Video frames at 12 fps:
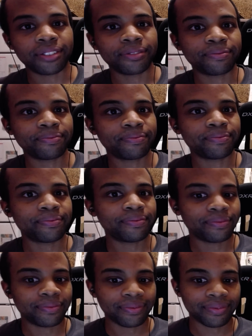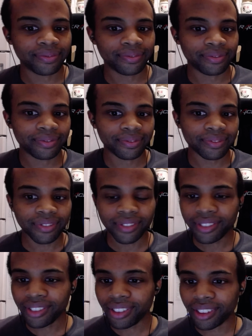
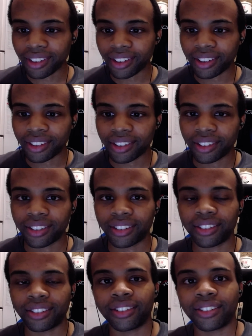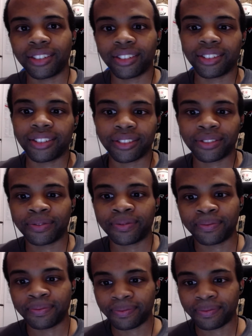No one is speaking in this clip.